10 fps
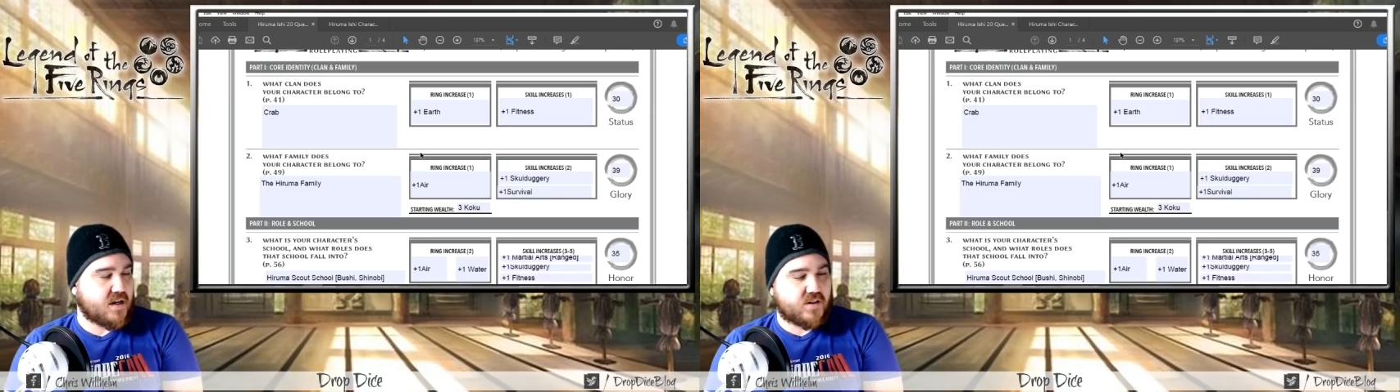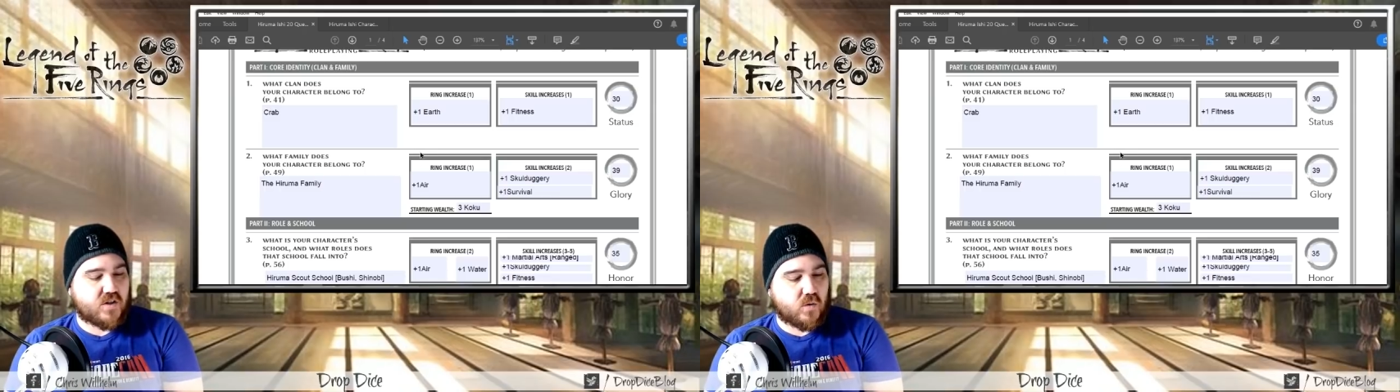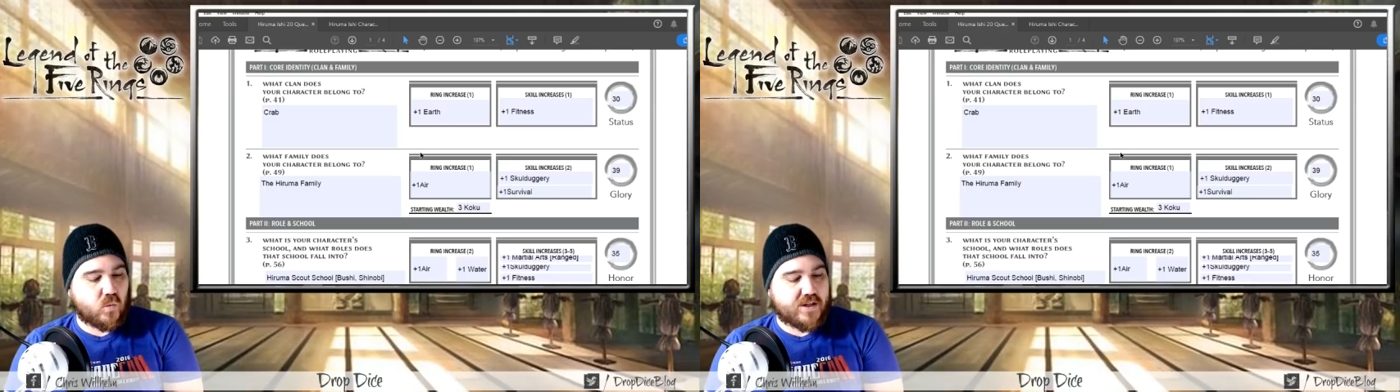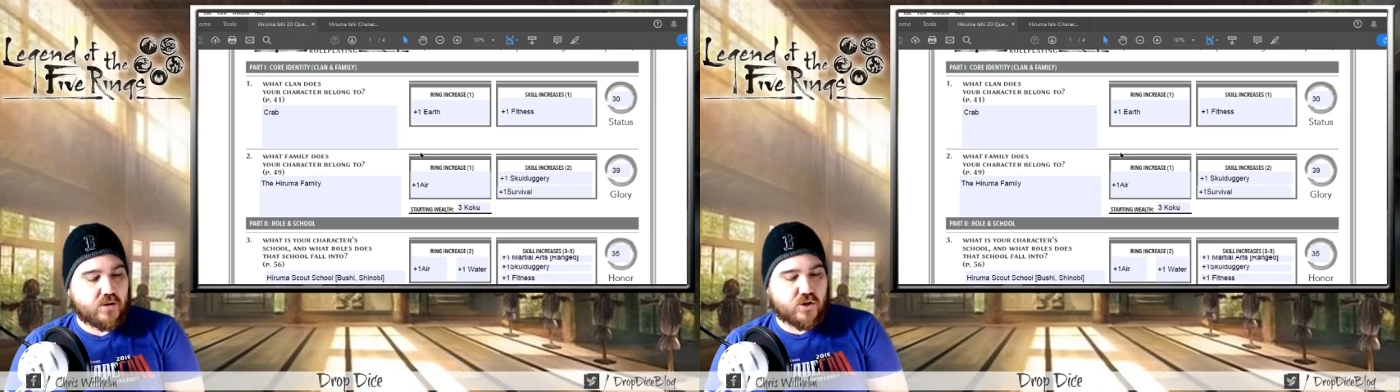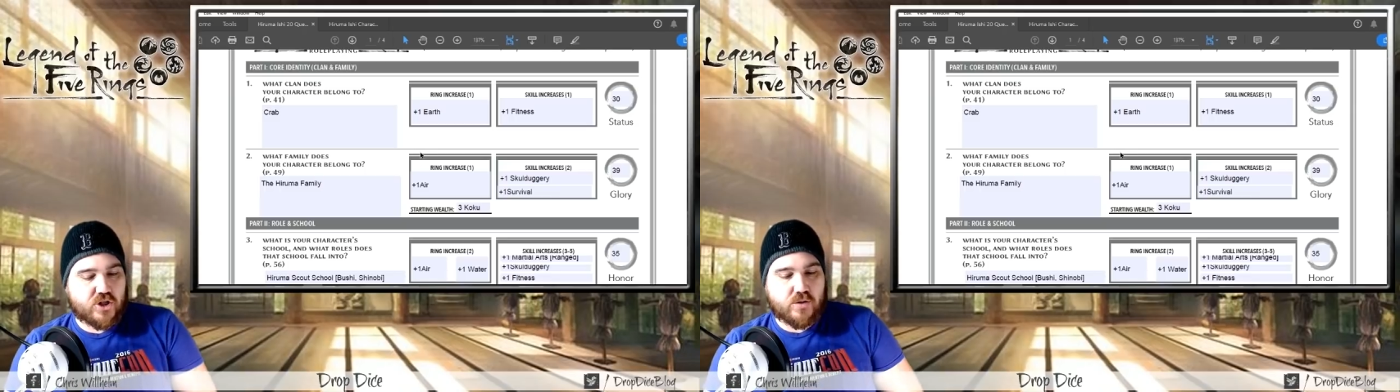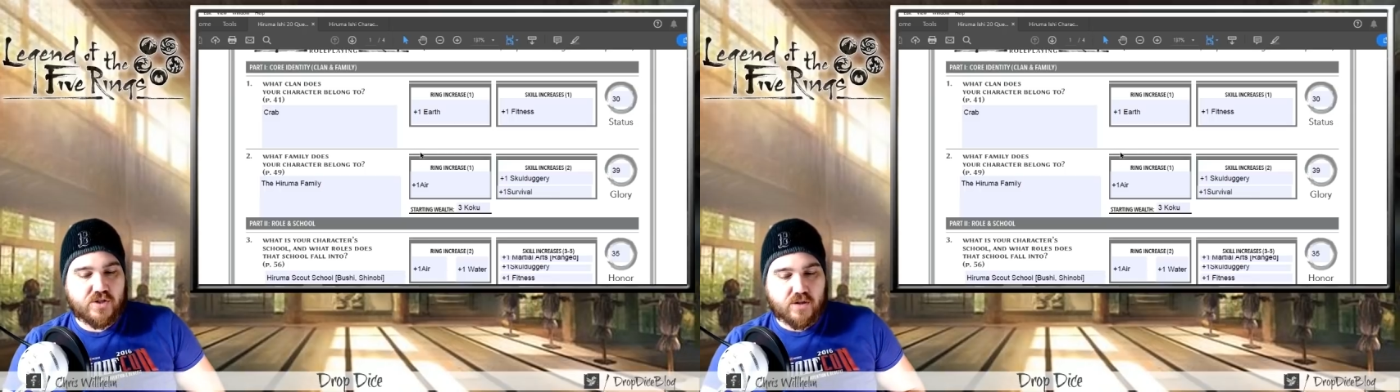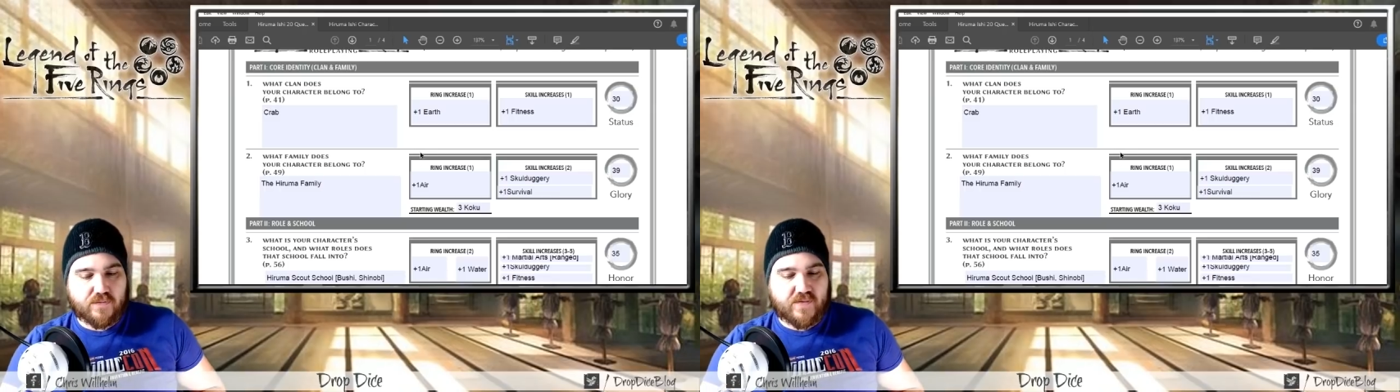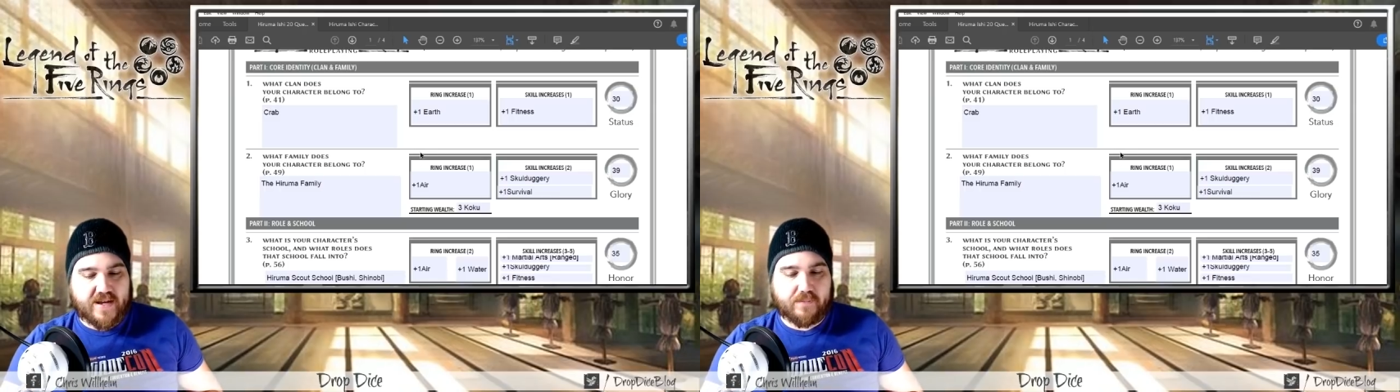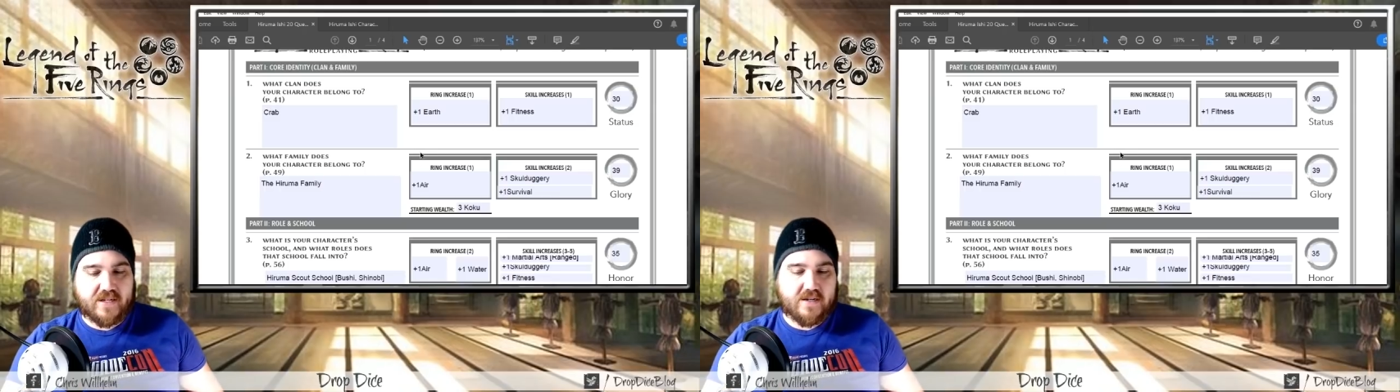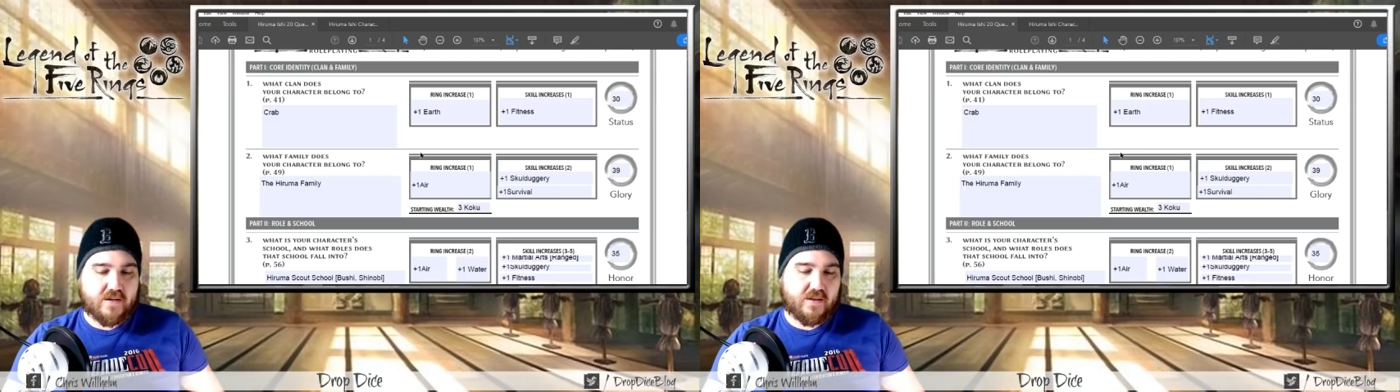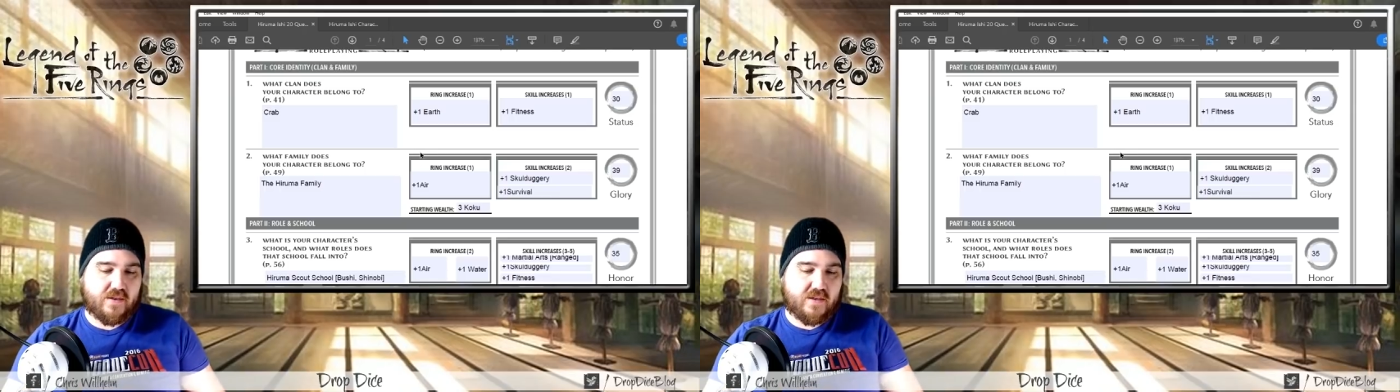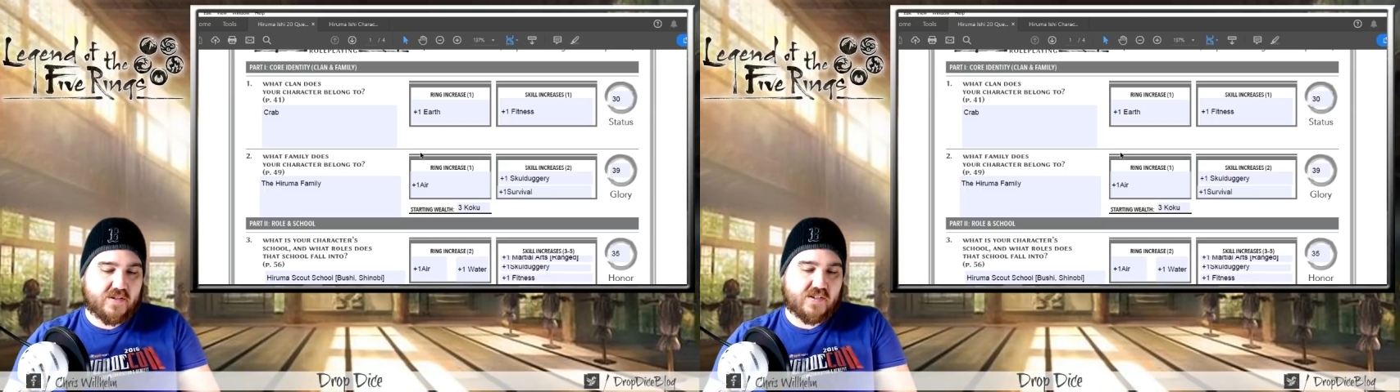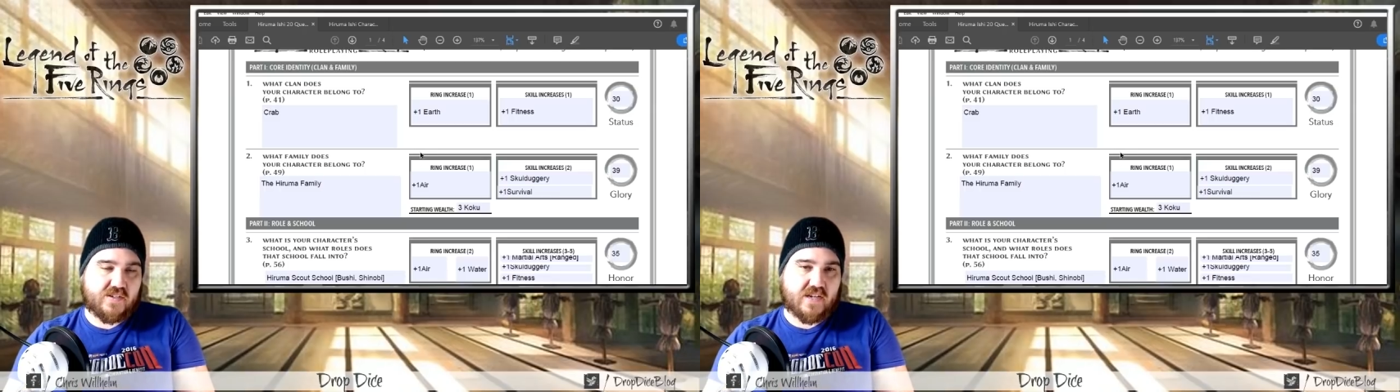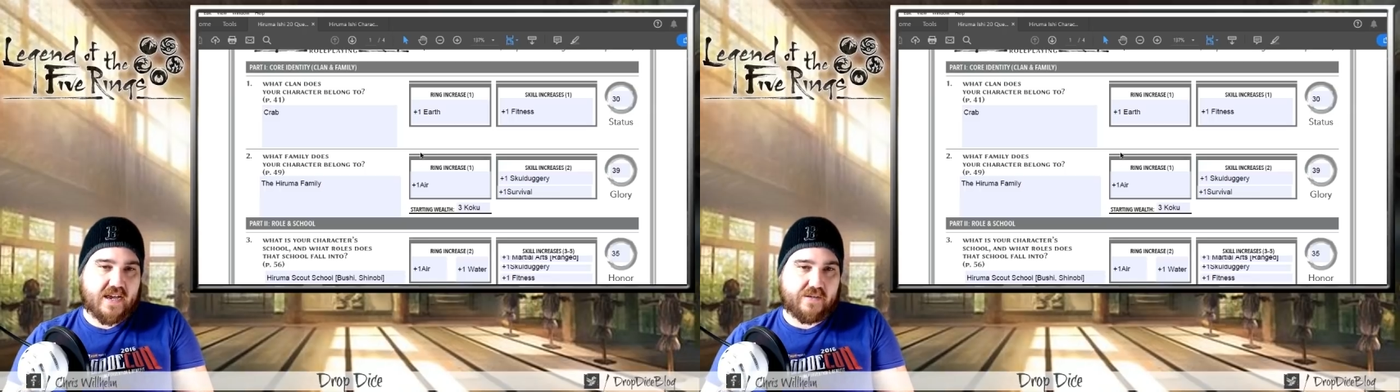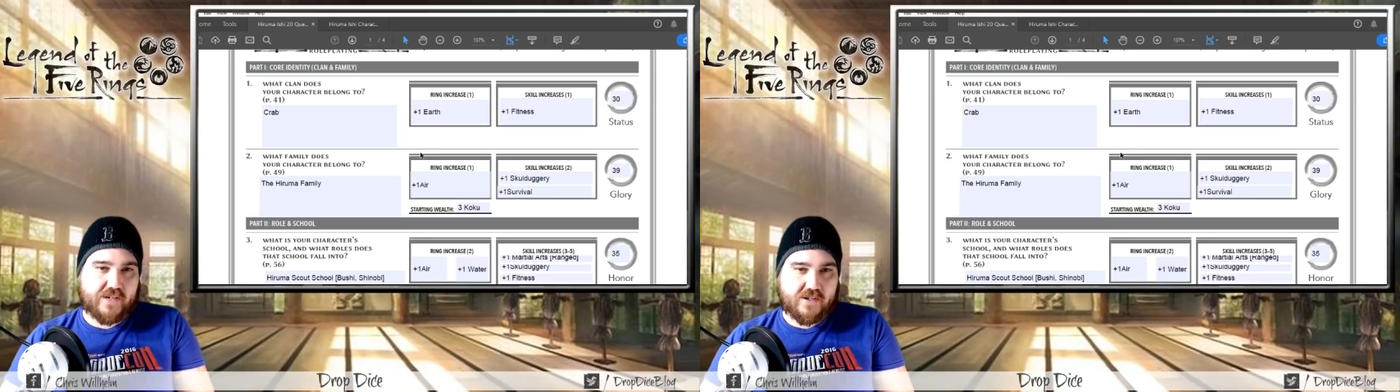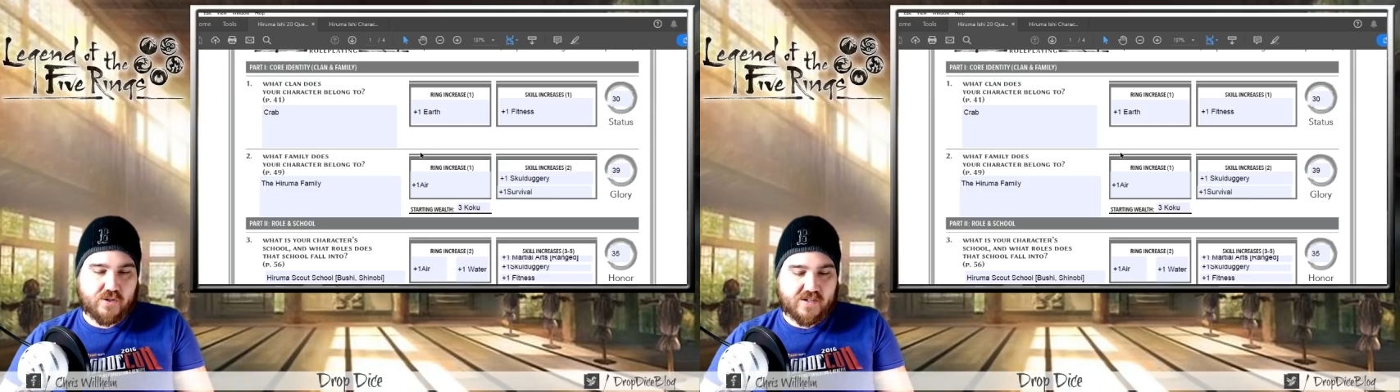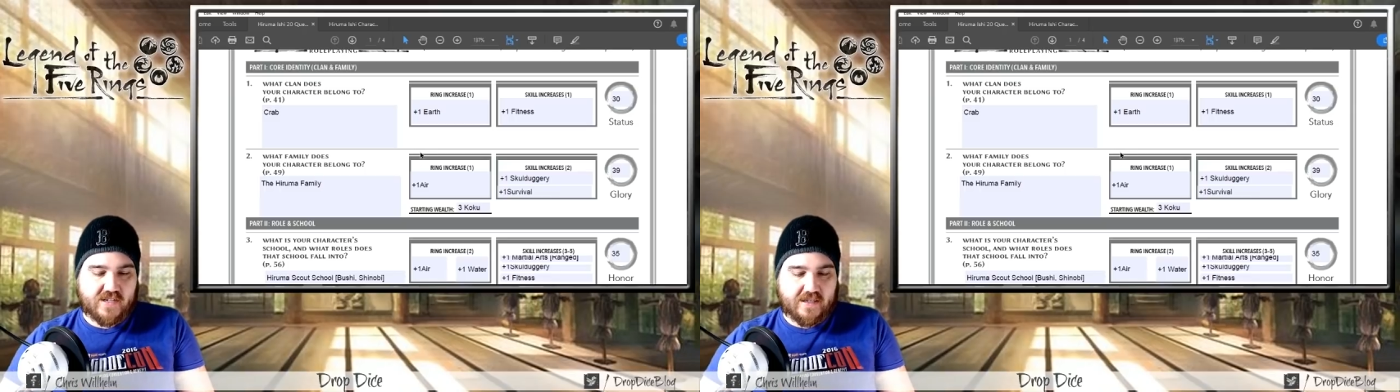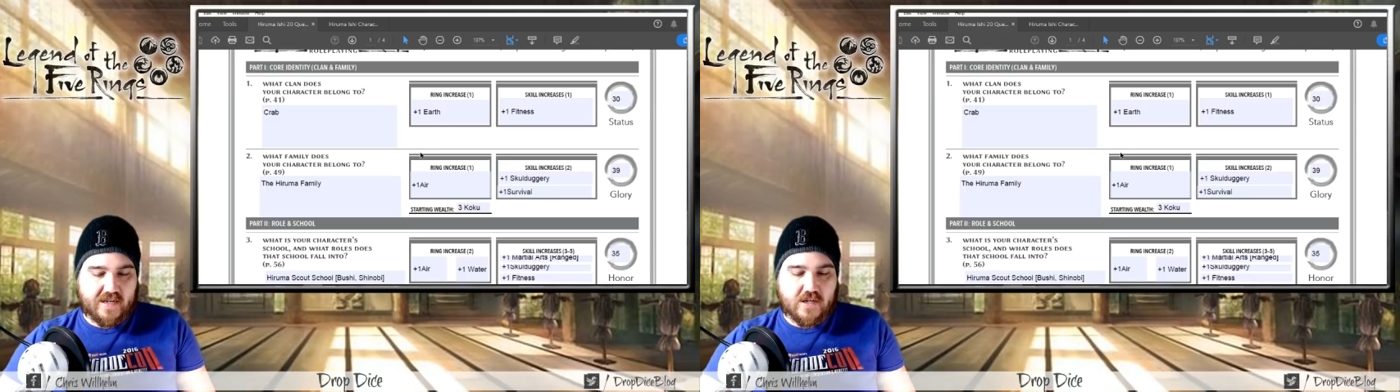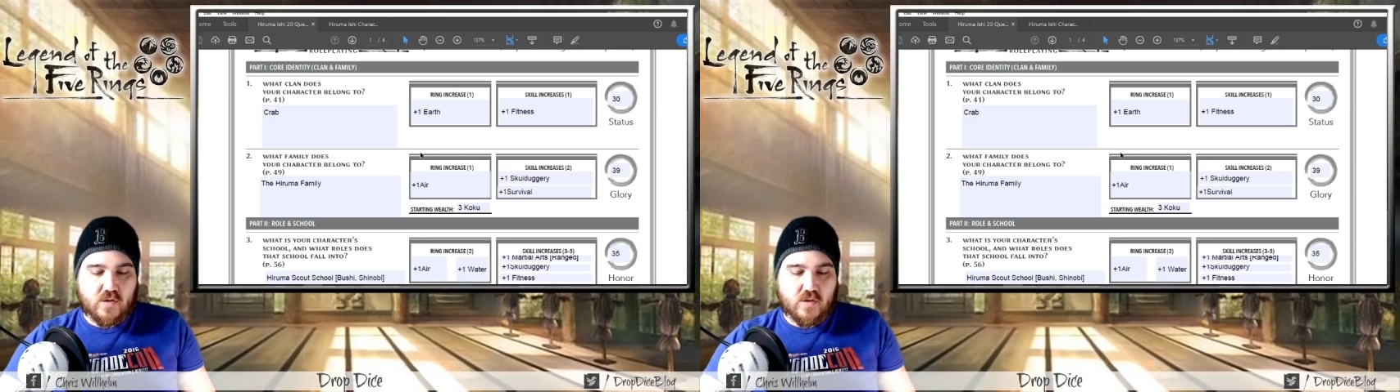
So when you choose your family, this is kind of an interesting thing.